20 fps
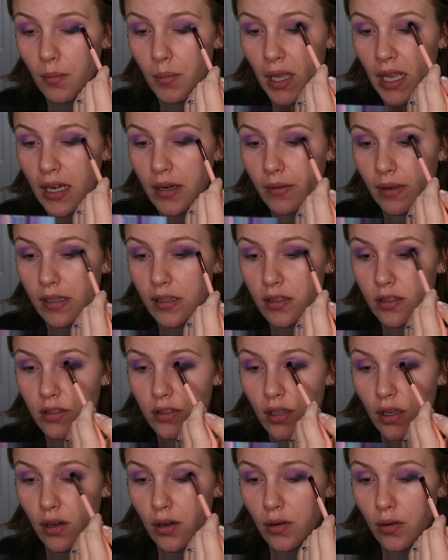anyways,
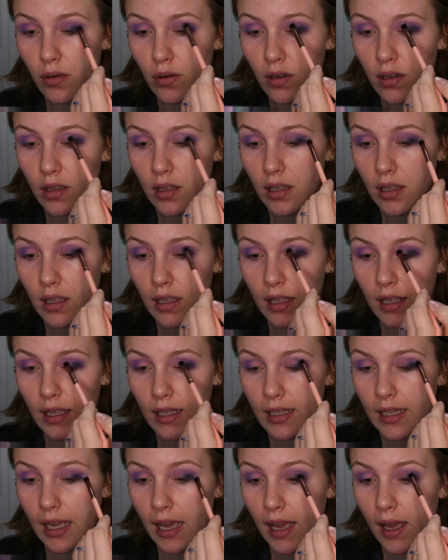so
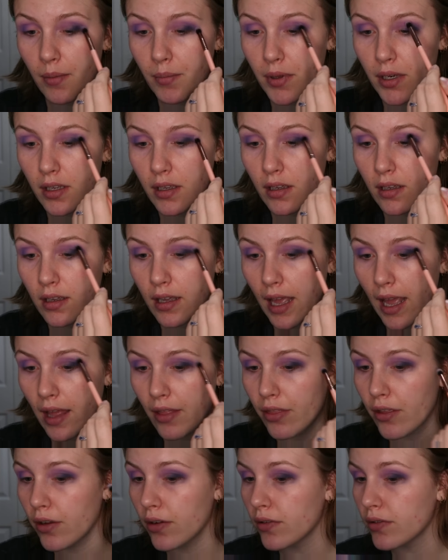yeah, I'm gonna
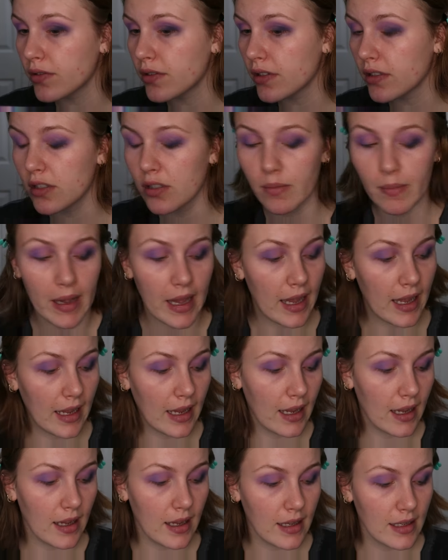add those to
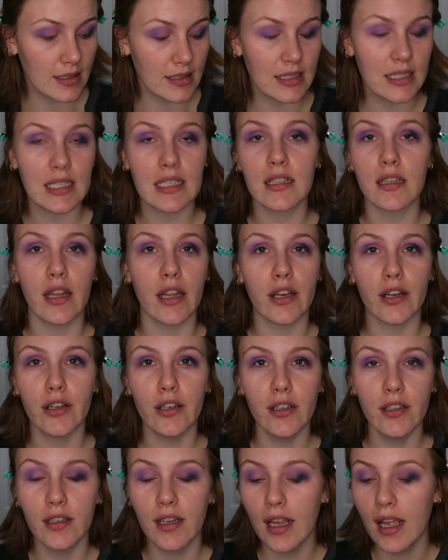my
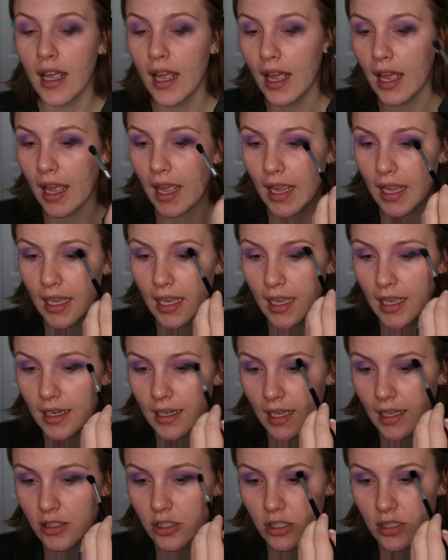declutter,
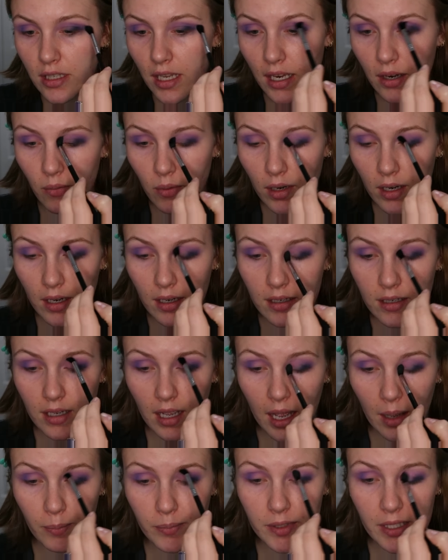and I just kind of wanted
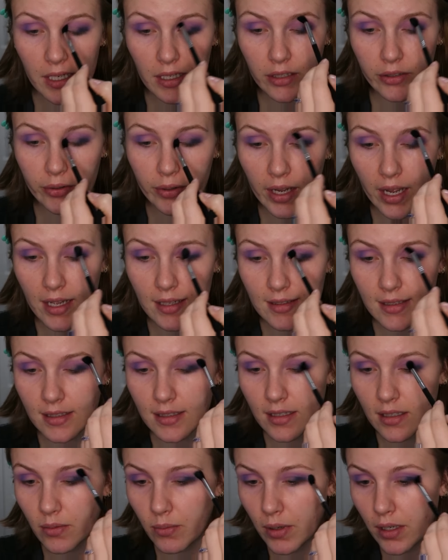to update you guys. I
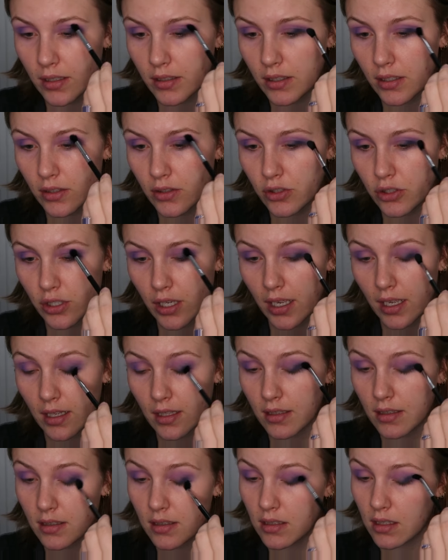didn't want to
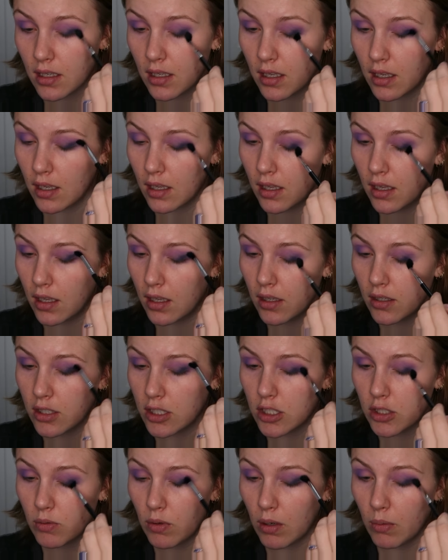just
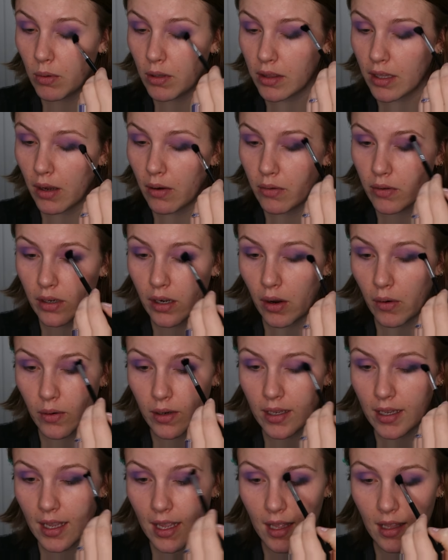do it without
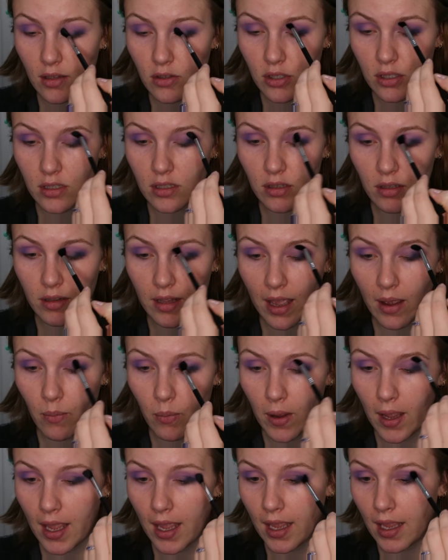noting it, just so that
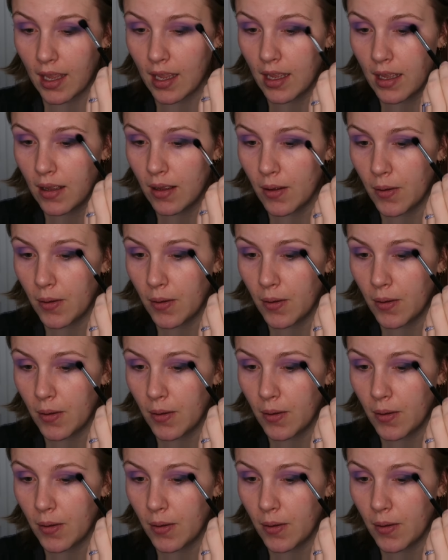way